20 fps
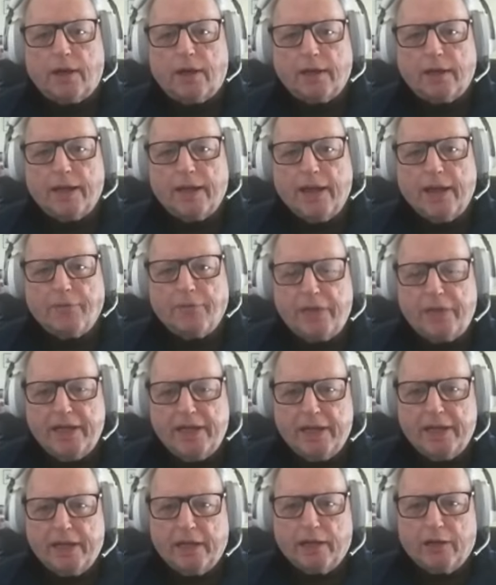and
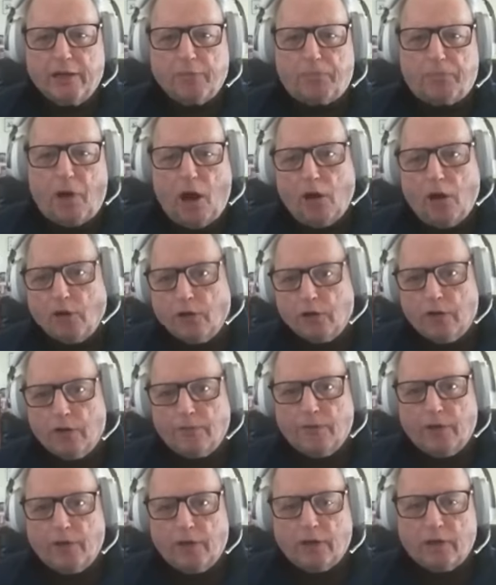being part
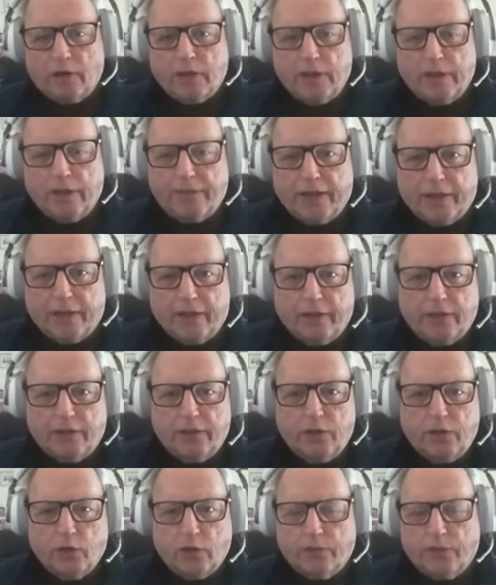of a living
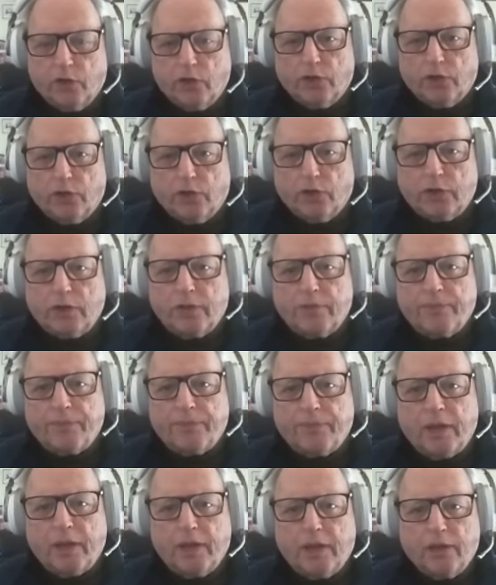universe.
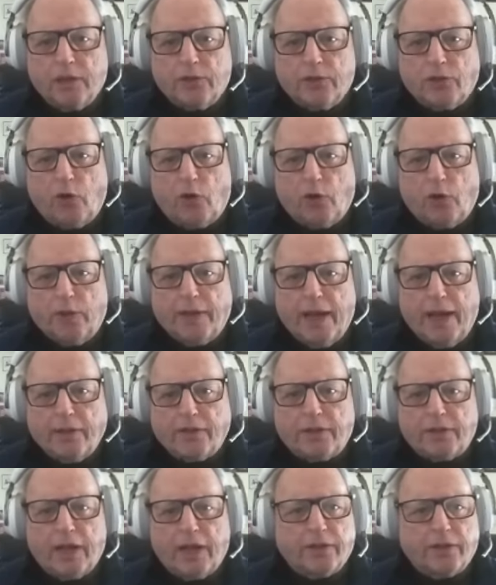So in that
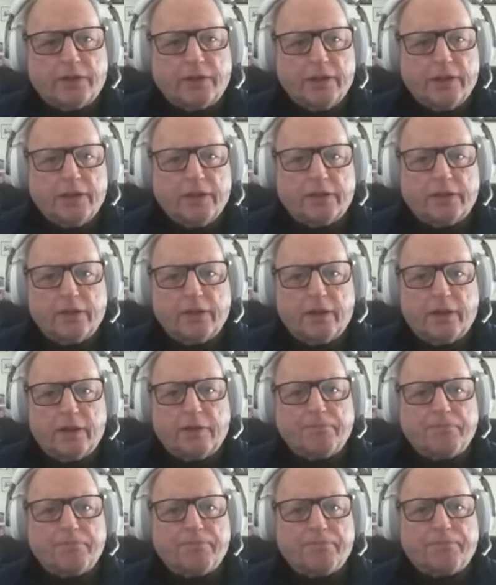sense, it's
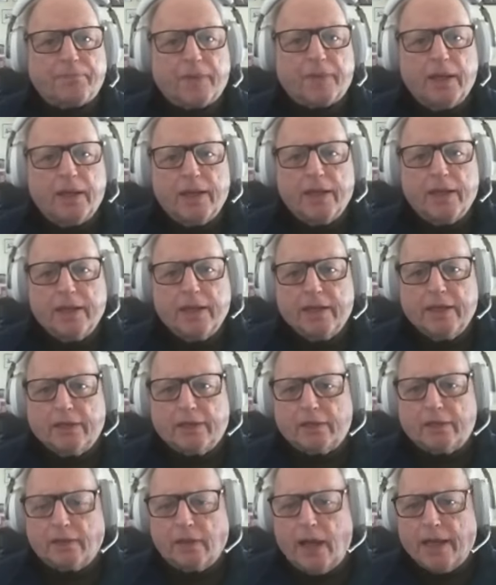
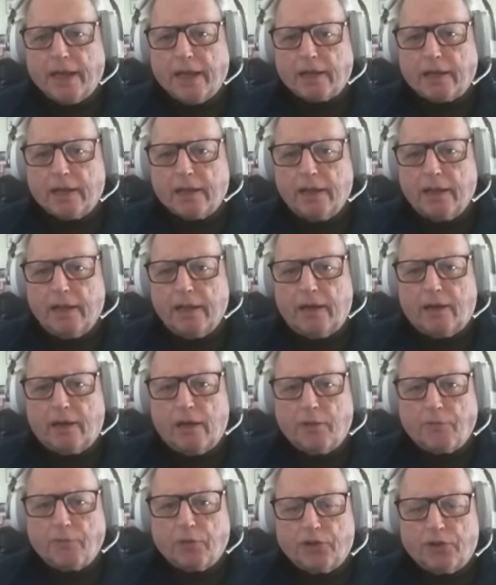like
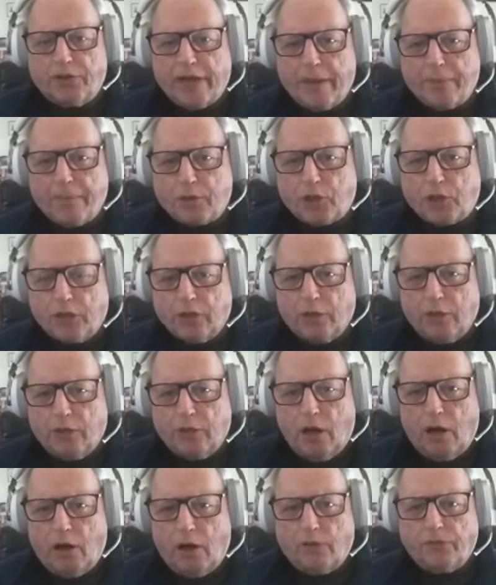a perception
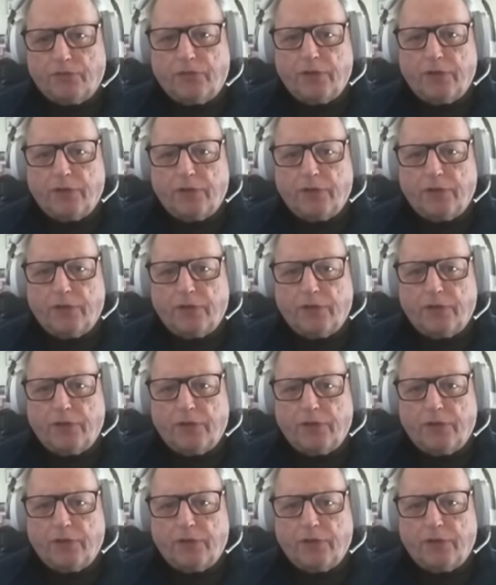of